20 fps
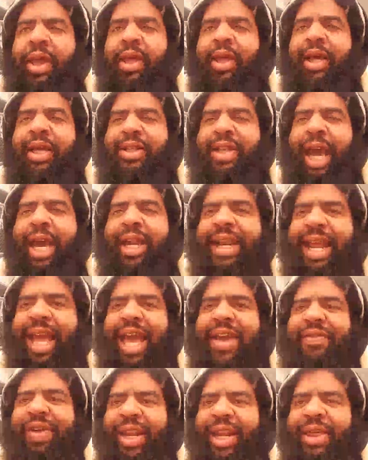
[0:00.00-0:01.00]
Because I didn't
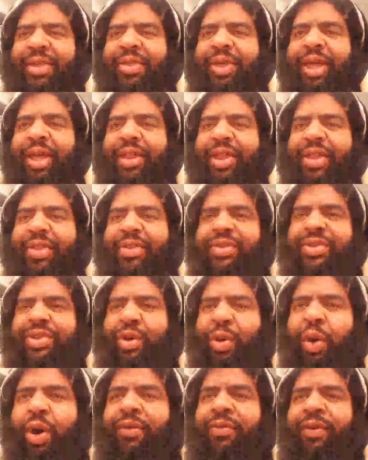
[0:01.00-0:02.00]
have anything to
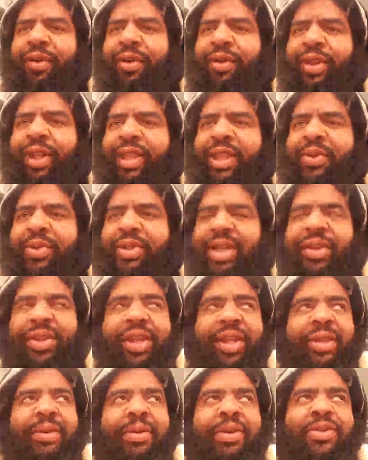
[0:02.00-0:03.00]
offer. Like there was
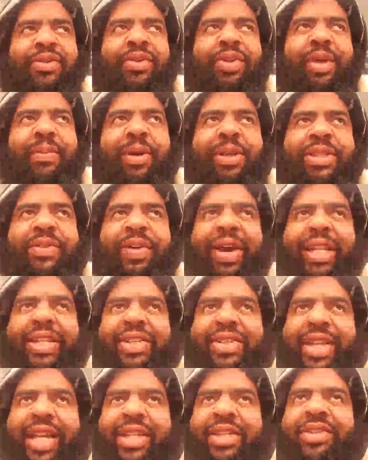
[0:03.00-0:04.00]
nothing, so they must have had a
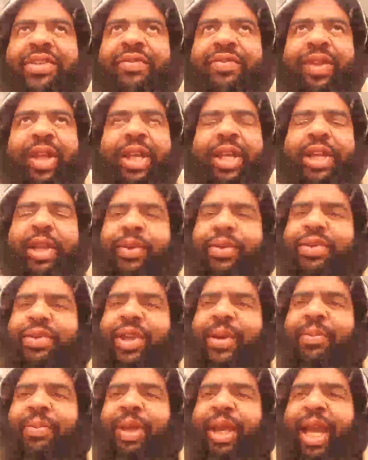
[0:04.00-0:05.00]
sense of like
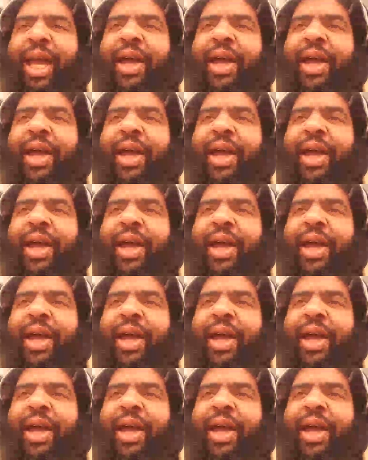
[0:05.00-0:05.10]
something